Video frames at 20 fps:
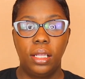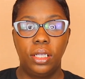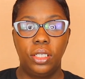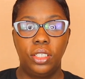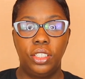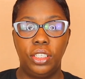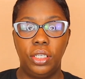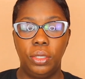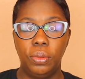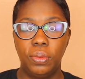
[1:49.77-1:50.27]

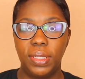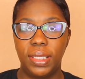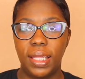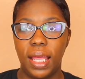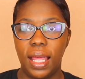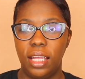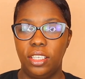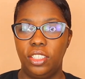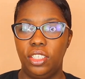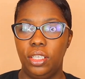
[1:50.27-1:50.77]
She
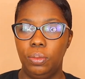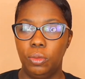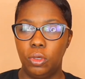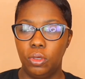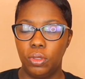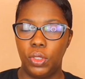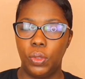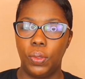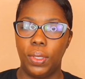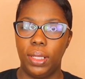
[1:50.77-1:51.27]

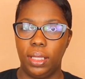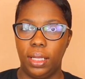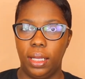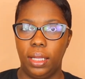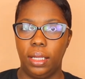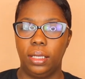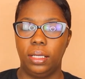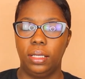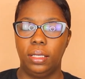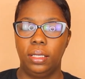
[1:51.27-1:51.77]
moved to
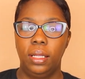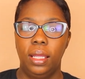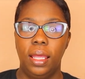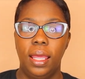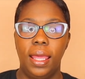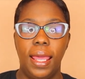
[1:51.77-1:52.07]
Atlanta